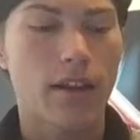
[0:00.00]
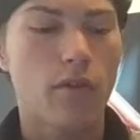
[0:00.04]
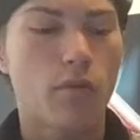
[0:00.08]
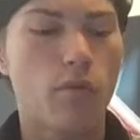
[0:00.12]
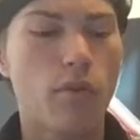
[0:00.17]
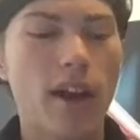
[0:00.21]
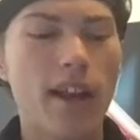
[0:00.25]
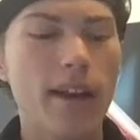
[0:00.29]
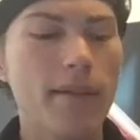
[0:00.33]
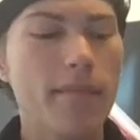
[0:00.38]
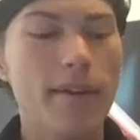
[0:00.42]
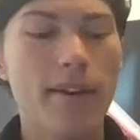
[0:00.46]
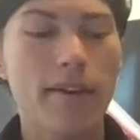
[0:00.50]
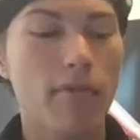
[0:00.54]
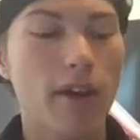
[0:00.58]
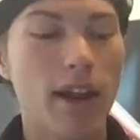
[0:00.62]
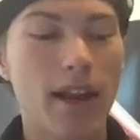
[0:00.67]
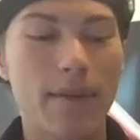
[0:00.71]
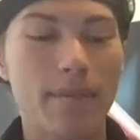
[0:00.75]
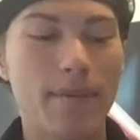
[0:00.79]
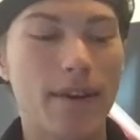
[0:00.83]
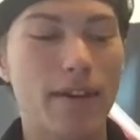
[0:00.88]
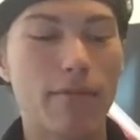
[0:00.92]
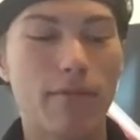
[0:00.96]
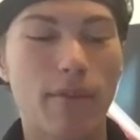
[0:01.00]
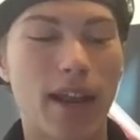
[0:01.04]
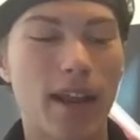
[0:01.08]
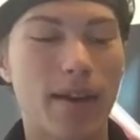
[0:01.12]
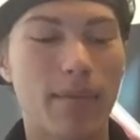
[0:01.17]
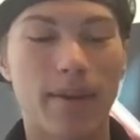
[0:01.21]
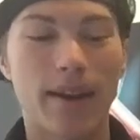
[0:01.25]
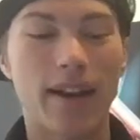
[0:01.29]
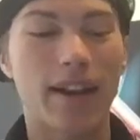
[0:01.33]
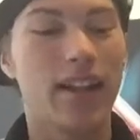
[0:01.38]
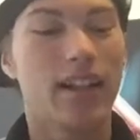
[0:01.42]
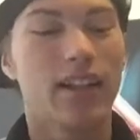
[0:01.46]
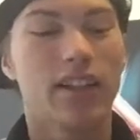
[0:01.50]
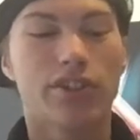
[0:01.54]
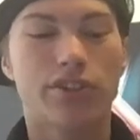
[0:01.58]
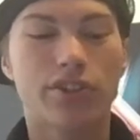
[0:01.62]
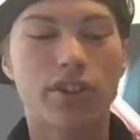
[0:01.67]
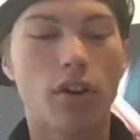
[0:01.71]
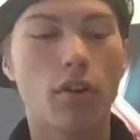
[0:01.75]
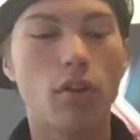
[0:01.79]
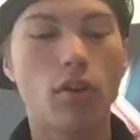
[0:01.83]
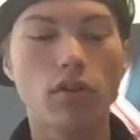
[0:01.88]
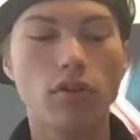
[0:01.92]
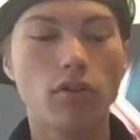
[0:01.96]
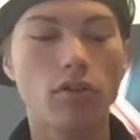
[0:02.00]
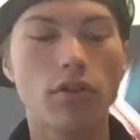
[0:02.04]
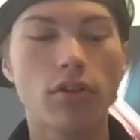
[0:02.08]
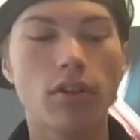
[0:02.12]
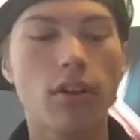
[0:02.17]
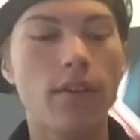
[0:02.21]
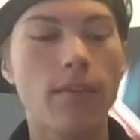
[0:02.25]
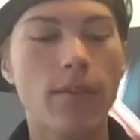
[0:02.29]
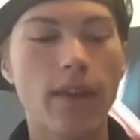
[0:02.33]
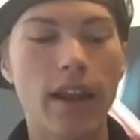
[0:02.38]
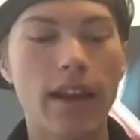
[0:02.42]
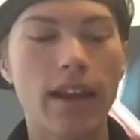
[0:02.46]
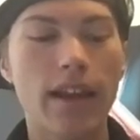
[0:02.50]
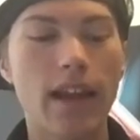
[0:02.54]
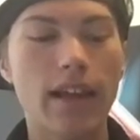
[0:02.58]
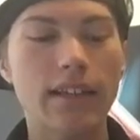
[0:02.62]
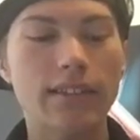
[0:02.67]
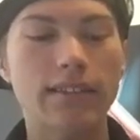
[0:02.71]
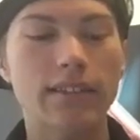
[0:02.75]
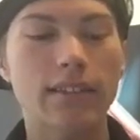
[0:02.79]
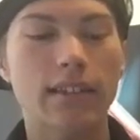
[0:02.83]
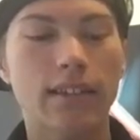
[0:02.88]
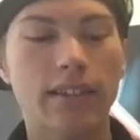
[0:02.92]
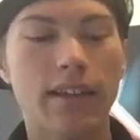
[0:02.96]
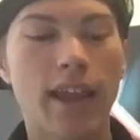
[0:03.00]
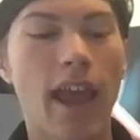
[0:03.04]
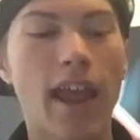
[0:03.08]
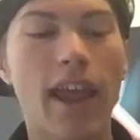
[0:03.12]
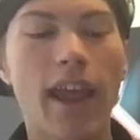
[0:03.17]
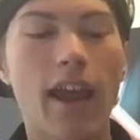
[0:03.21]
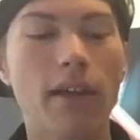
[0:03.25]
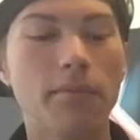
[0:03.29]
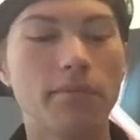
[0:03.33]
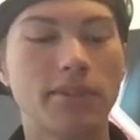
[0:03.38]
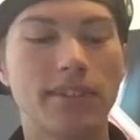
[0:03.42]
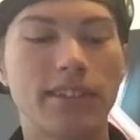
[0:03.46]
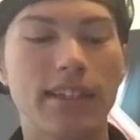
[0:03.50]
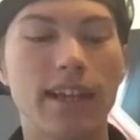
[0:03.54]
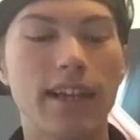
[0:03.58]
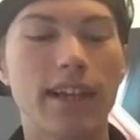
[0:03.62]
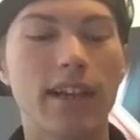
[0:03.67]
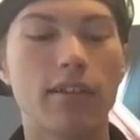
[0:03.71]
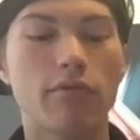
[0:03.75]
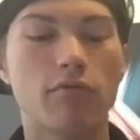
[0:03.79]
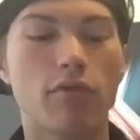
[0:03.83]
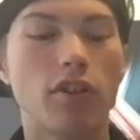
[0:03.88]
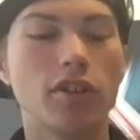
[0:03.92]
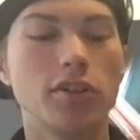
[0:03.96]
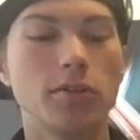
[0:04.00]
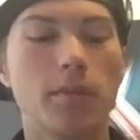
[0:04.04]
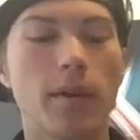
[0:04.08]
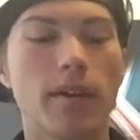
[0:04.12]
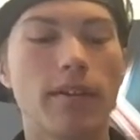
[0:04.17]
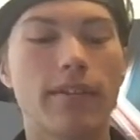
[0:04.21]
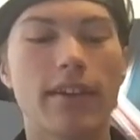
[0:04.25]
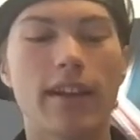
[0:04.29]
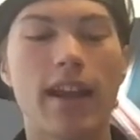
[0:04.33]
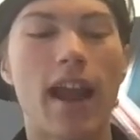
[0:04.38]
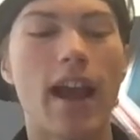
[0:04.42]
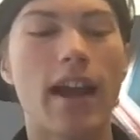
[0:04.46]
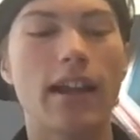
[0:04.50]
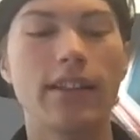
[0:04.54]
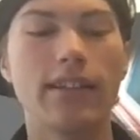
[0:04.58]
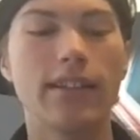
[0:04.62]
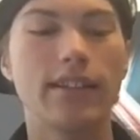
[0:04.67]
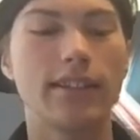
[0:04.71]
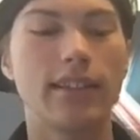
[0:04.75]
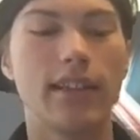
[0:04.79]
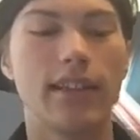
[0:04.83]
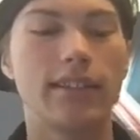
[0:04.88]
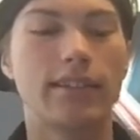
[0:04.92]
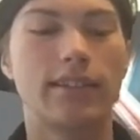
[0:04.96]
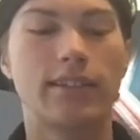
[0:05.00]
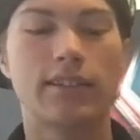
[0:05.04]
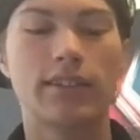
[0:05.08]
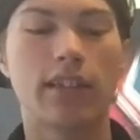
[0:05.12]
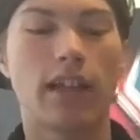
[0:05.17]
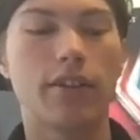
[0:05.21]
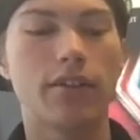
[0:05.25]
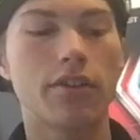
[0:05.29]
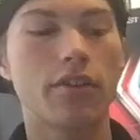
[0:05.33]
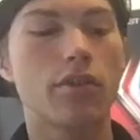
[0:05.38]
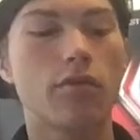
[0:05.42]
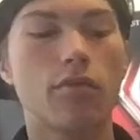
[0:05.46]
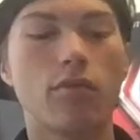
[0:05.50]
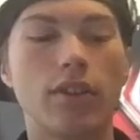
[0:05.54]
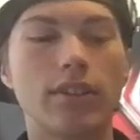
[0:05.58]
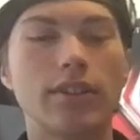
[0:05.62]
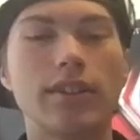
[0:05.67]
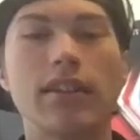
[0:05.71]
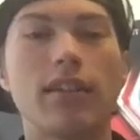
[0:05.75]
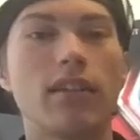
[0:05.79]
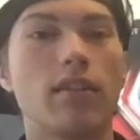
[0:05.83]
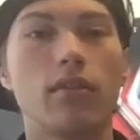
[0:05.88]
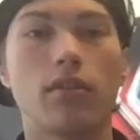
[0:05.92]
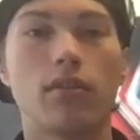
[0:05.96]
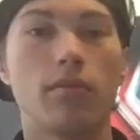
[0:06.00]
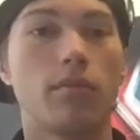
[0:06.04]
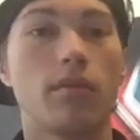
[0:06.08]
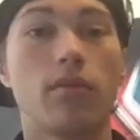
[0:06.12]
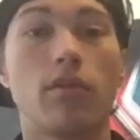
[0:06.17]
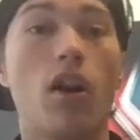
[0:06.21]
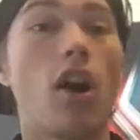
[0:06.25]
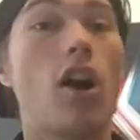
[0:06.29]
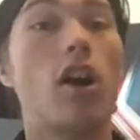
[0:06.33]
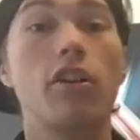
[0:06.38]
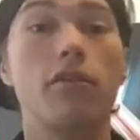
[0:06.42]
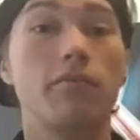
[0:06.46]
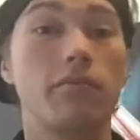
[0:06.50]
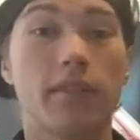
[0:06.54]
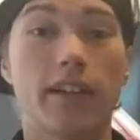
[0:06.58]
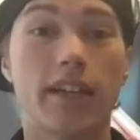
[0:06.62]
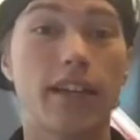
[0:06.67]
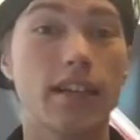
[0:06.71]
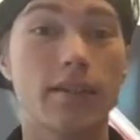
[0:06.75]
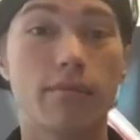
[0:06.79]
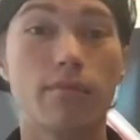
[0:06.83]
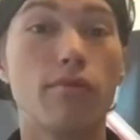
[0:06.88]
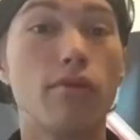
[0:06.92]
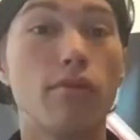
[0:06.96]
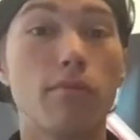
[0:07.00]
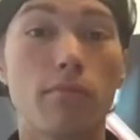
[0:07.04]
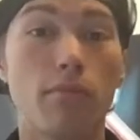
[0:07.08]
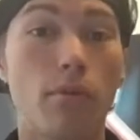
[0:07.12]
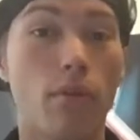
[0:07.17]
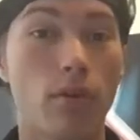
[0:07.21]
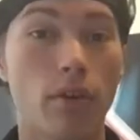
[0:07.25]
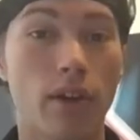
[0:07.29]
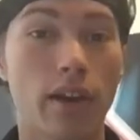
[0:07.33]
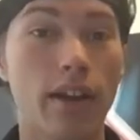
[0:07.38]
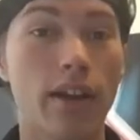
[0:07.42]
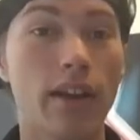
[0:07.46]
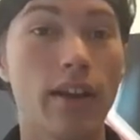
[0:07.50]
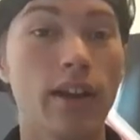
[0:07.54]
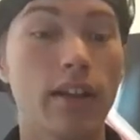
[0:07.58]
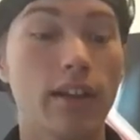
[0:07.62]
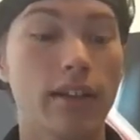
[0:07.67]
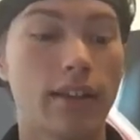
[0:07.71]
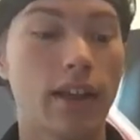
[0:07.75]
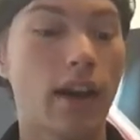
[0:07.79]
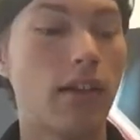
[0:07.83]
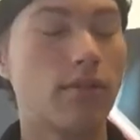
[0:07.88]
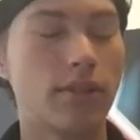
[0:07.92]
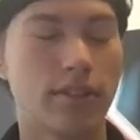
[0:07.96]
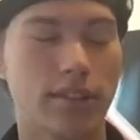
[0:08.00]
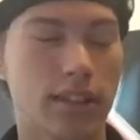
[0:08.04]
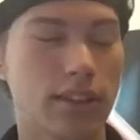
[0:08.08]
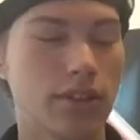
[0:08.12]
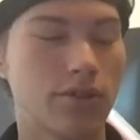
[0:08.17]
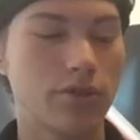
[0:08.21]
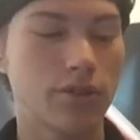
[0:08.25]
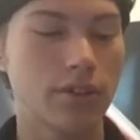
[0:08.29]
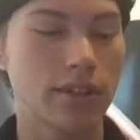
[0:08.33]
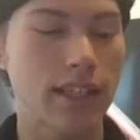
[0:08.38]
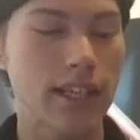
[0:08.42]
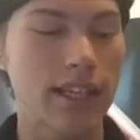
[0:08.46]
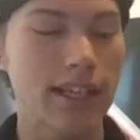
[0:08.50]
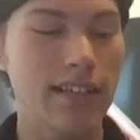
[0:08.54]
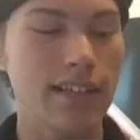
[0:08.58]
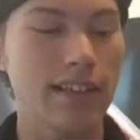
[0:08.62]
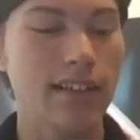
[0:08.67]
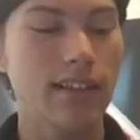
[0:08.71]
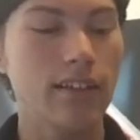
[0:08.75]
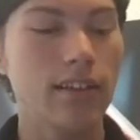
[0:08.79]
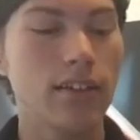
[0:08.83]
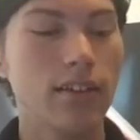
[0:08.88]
Wait a minute. So, Laura Van Ness, KM, Sienna, Rosemary, Allie, and Sutter wasn't long, predictable, and boring? That was interesting?